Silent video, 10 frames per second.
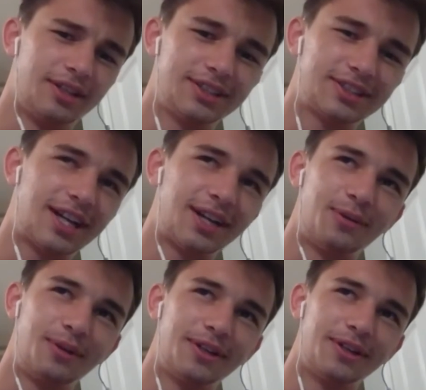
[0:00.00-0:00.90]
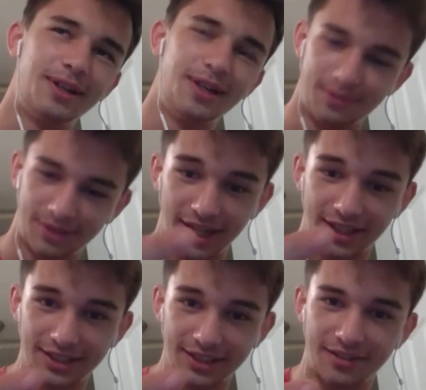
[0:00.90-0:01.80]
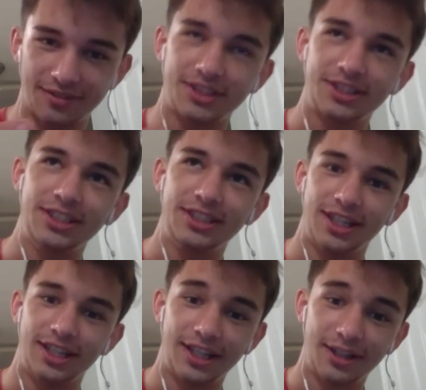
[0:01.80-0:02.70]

is kind of weird. But then I looked at the receipt and they had